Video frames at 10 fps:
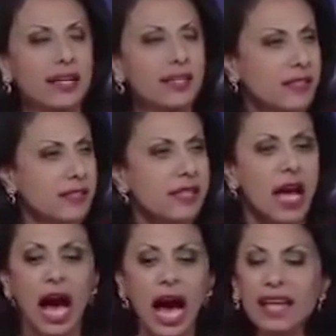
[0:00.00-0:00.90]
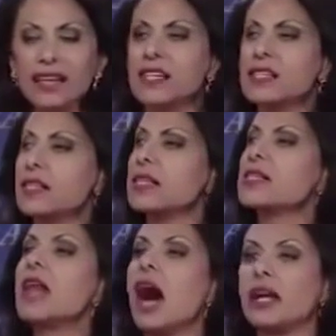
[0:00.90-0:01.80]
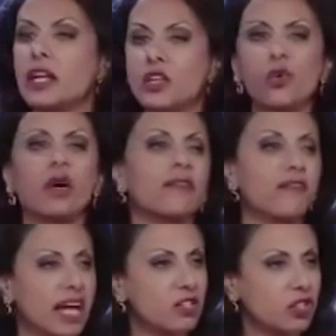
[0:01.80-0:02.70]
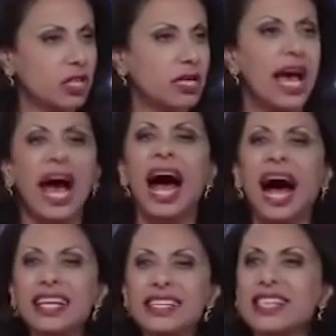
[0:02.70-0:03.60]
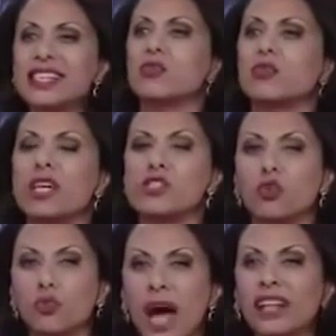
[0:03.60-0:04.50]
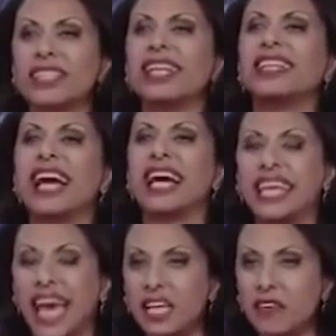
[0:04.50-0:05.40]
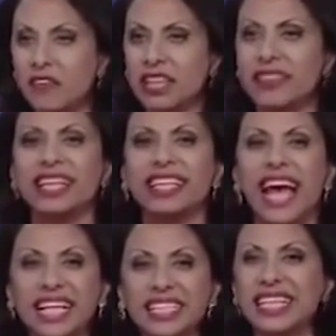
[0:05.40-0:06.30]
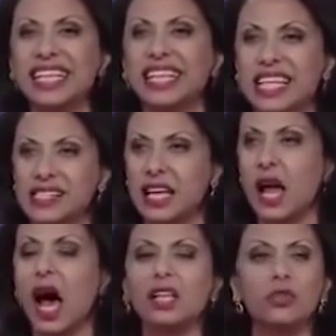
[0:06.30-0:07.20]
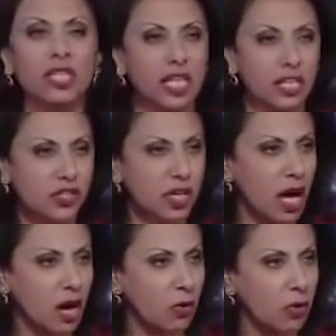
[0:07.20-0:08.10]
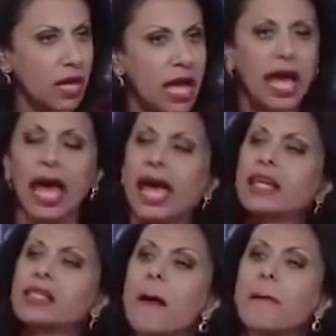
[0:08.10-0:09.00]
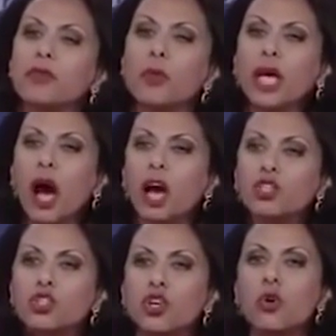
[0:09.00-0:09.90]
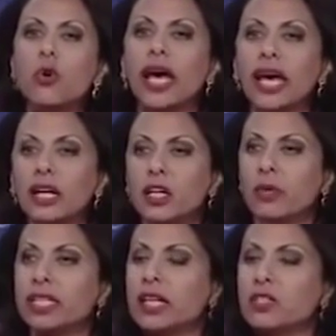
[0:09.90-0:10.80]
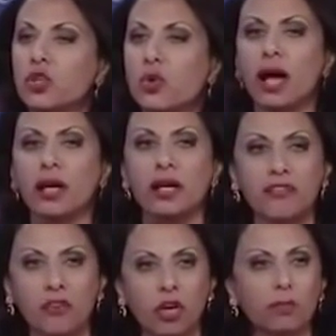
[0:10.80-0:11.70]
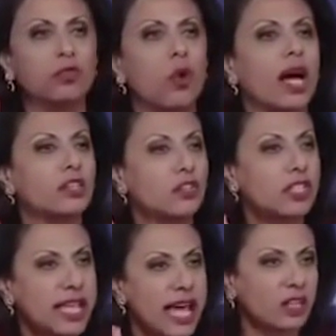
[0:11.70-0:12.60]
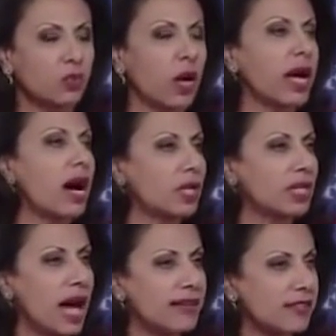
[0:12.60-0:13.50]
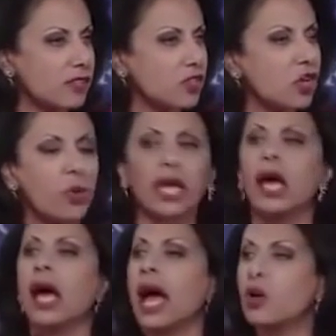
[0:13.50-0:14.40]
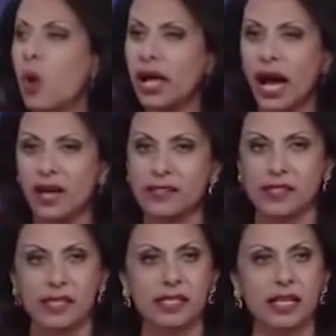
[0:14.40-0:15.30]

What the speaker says: ISIS. ISIS is not a new invention. ISIS resurrected the caliphate that ended less than 100 years ago. Except we are too ignorant and too uninformed to understand what ISIS is doing and why ISIS is